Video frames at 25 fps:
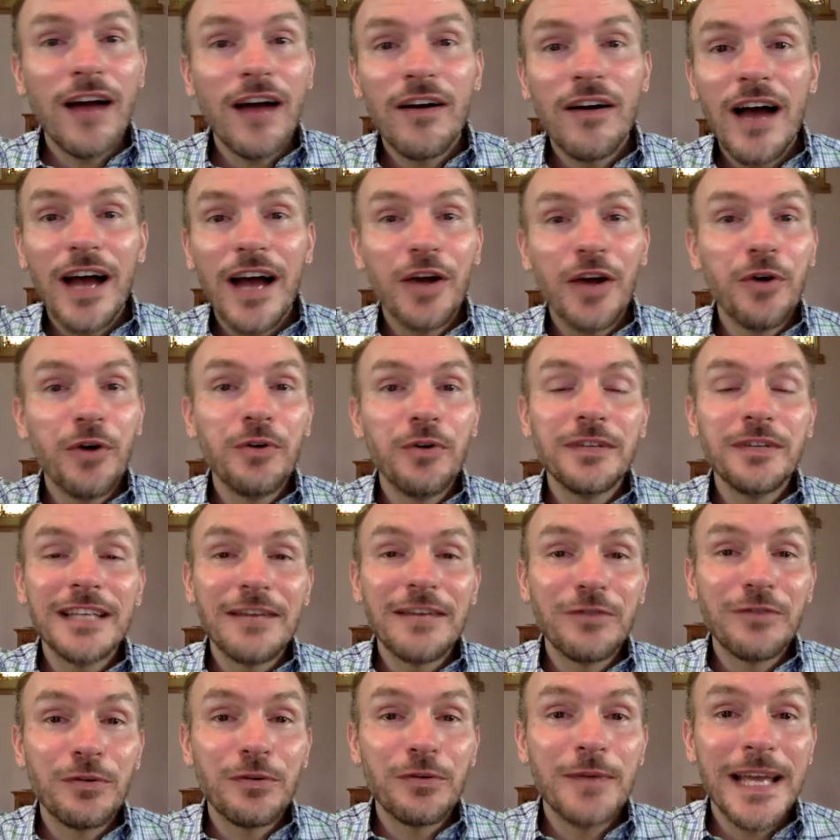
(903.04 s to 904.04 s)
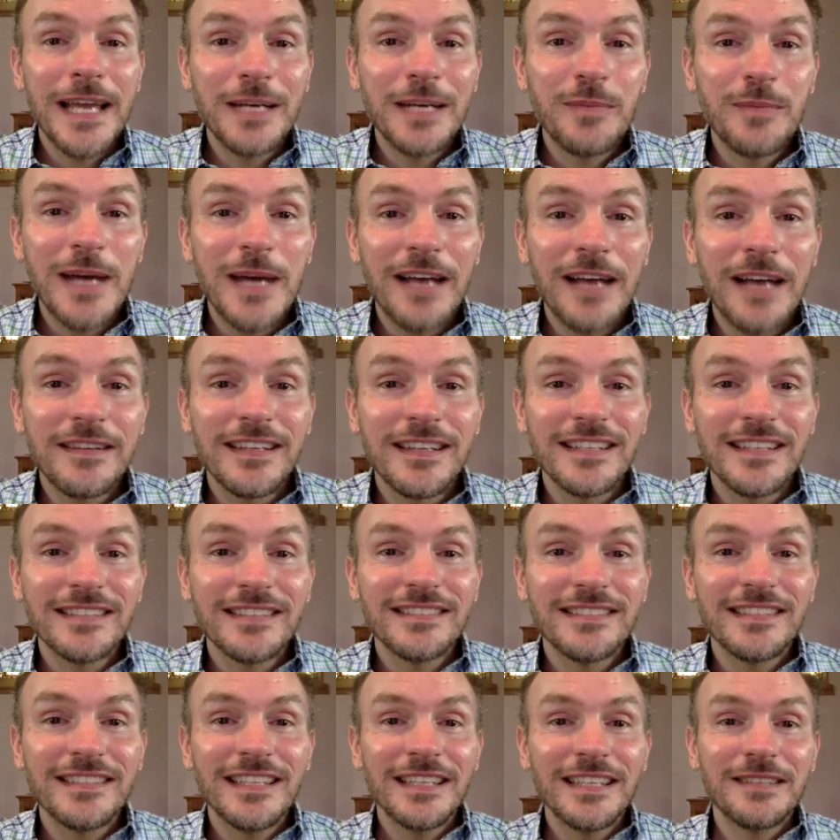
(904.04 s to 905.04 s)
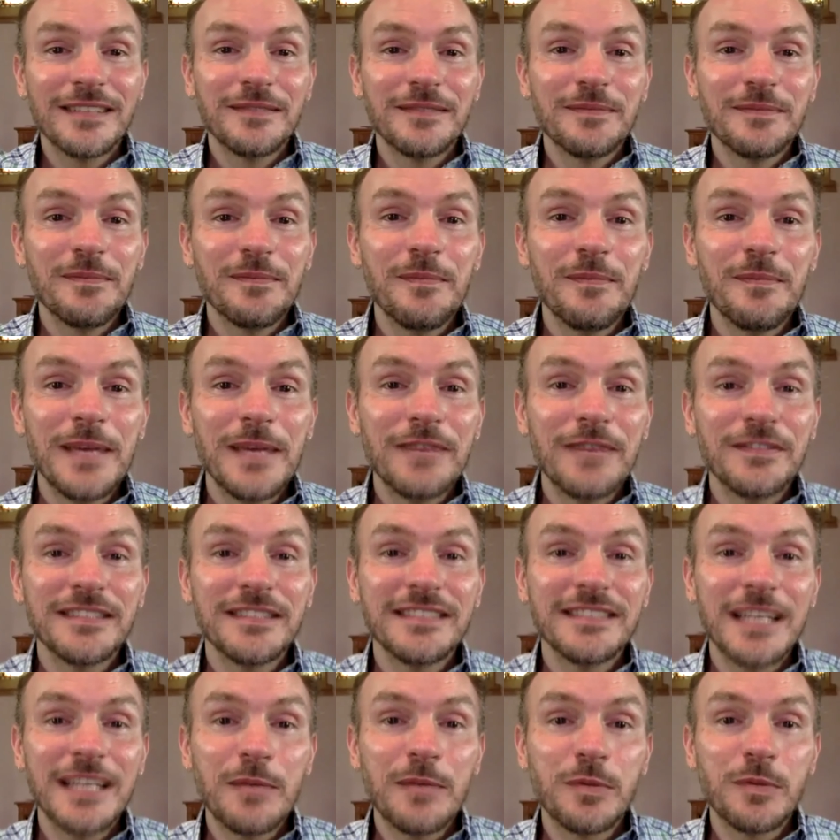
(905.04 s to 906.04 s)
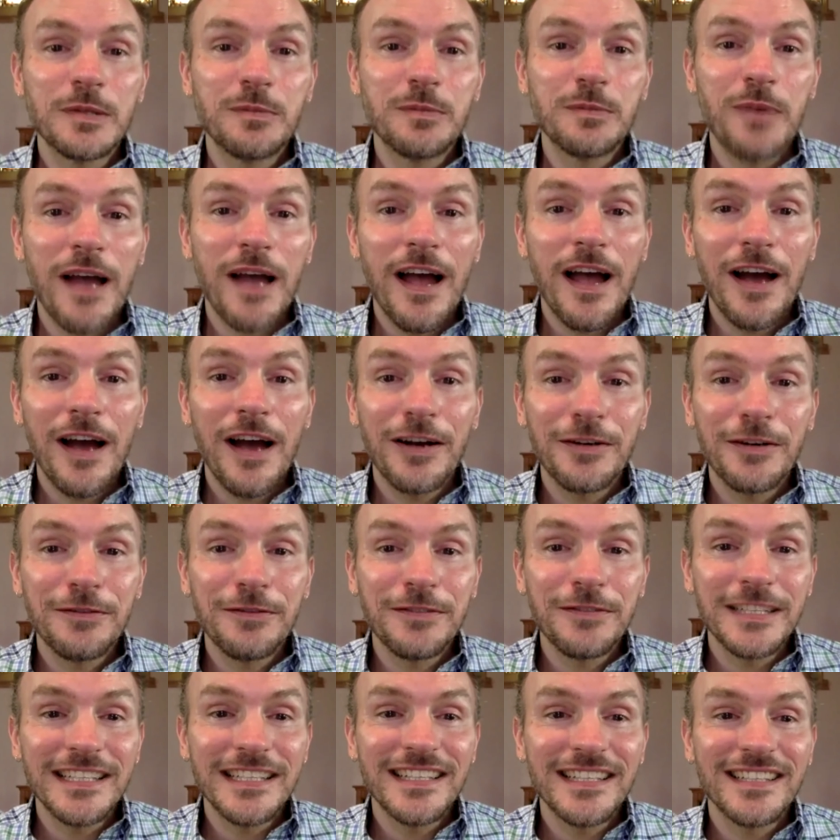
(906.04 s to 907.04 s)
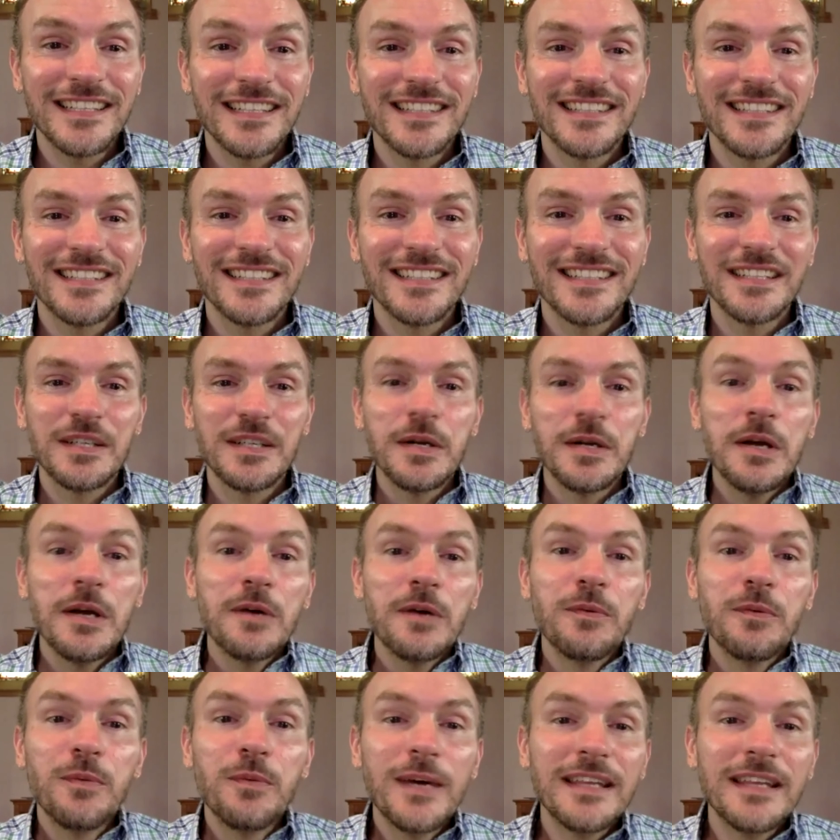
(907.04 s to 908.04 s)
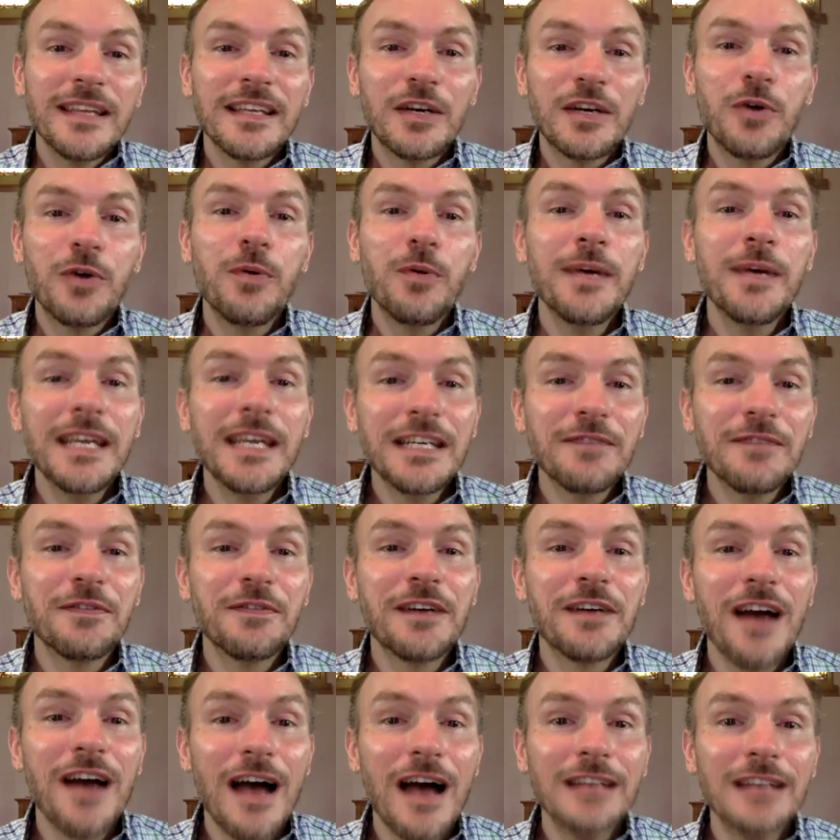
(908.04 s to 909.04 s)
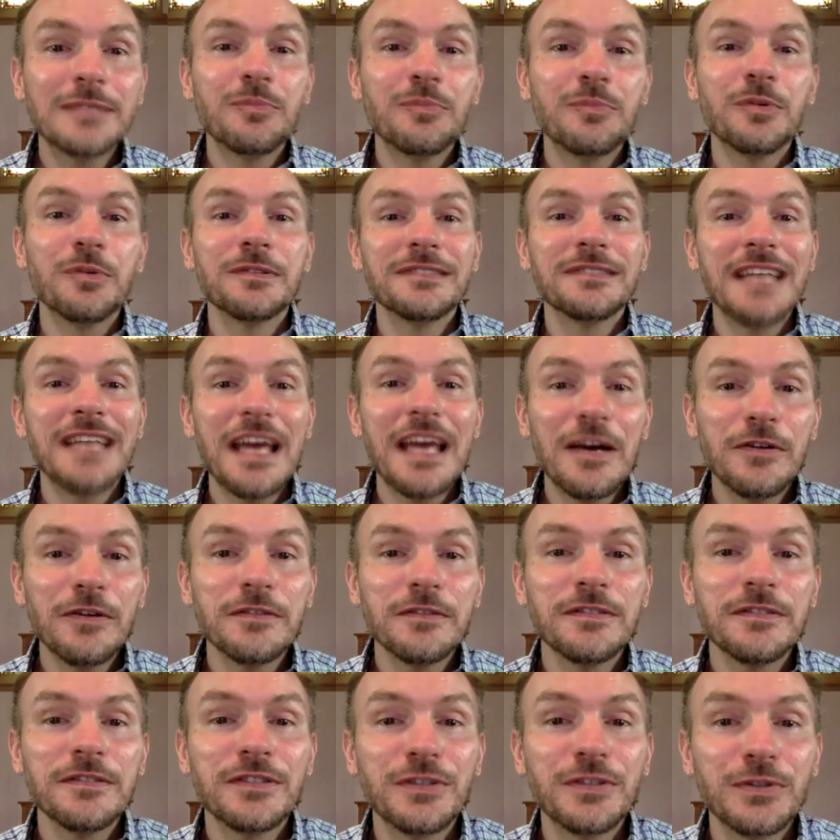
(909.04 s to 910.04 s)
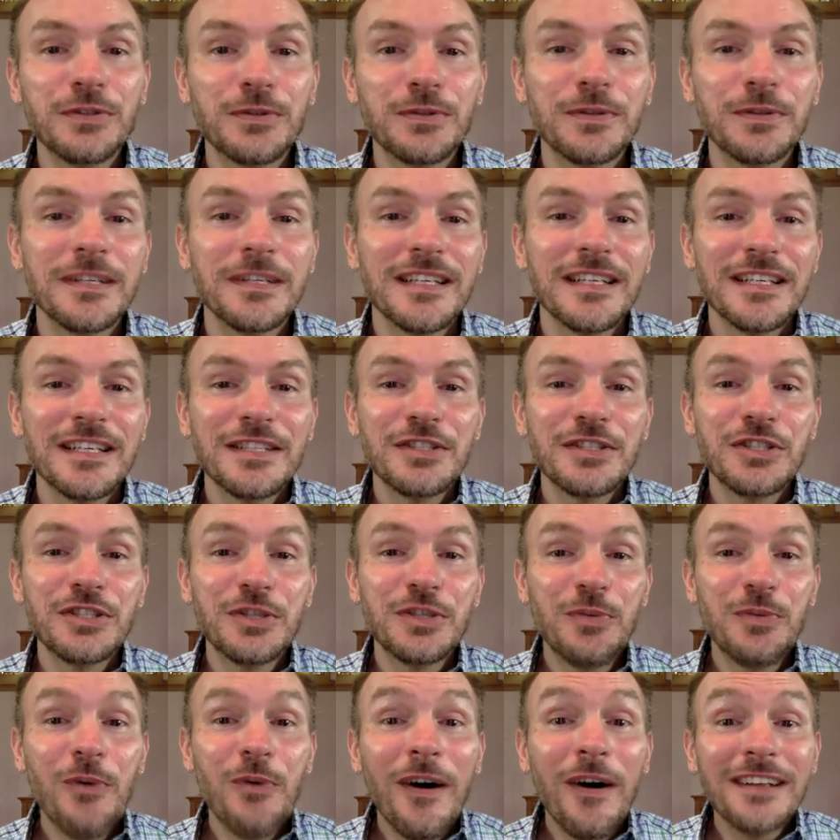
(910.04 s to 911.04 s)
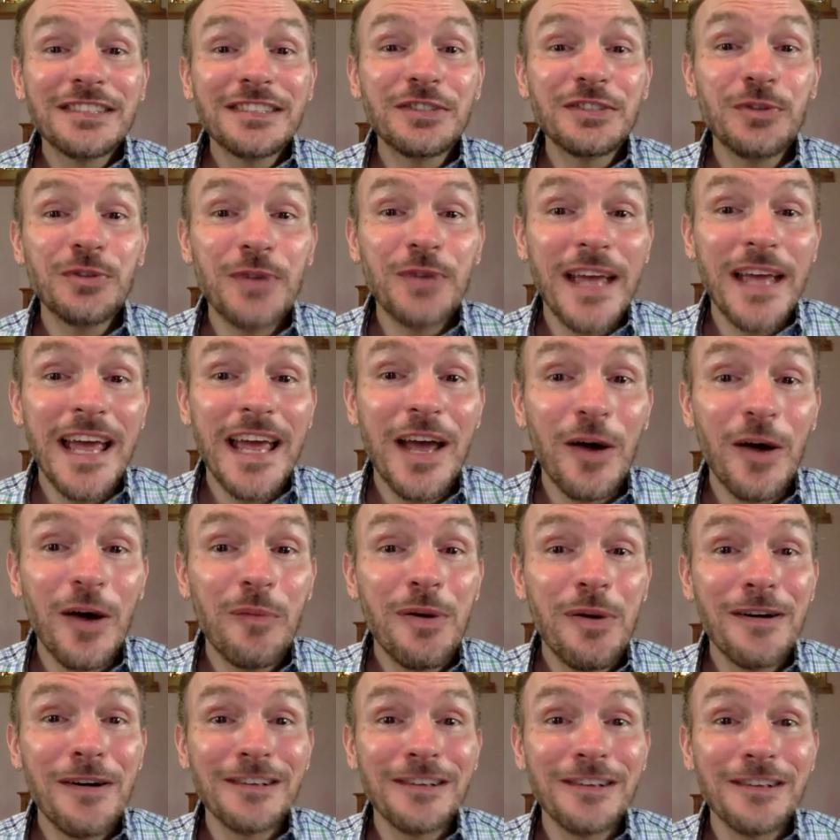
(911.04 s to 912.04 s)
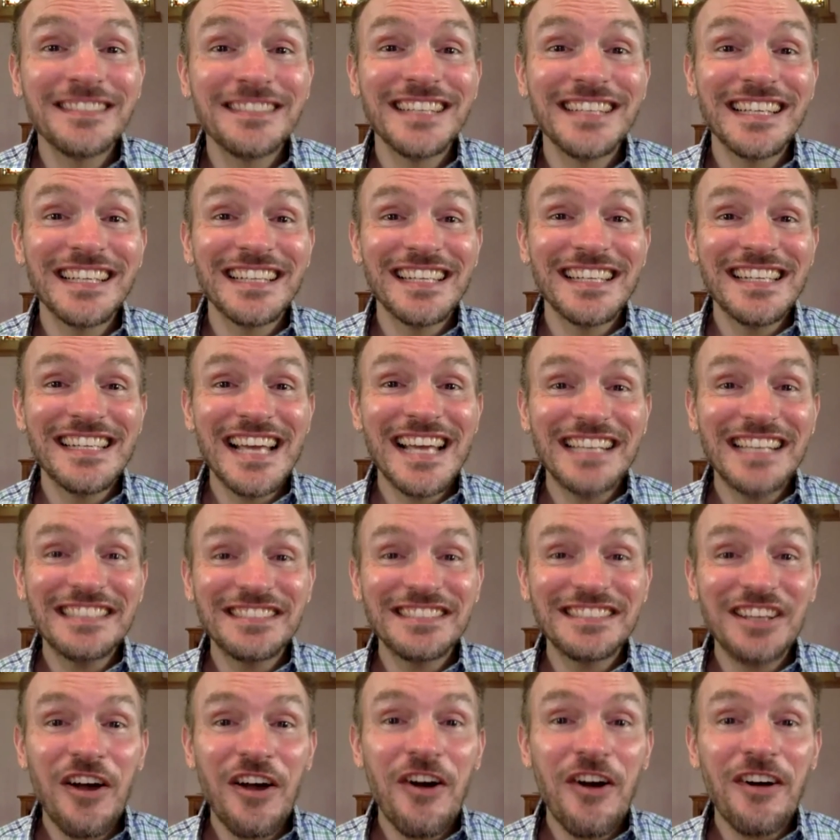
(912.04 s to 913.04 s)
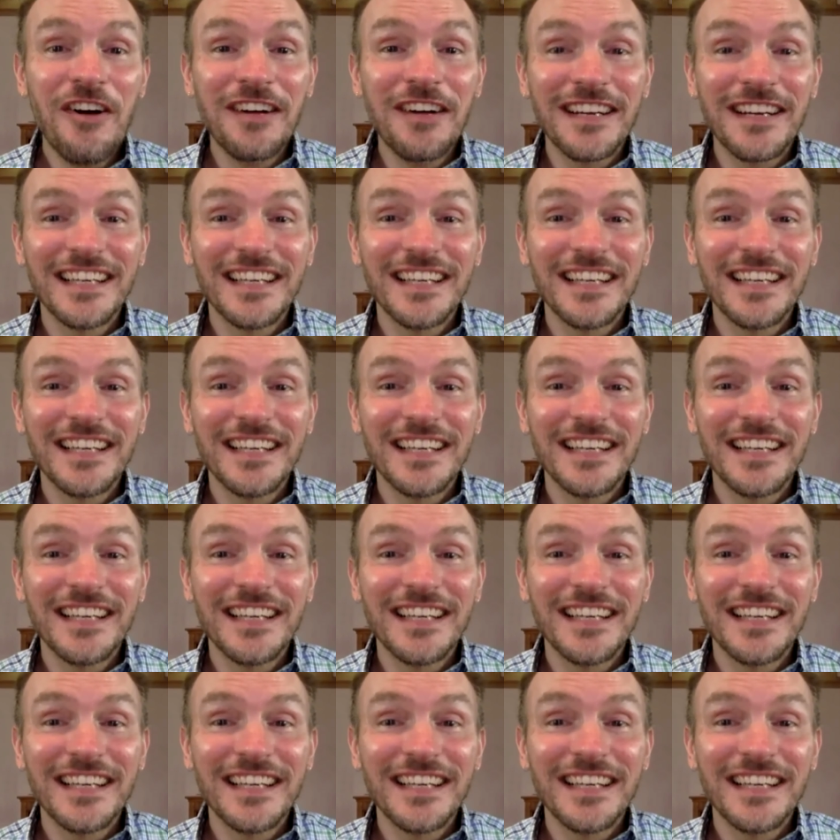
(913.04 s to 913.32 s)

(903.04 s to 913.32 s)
I only ever read about this in Mavis Staples' biography. When the Queen of Gospel tells you she wants you to help her sing the next song,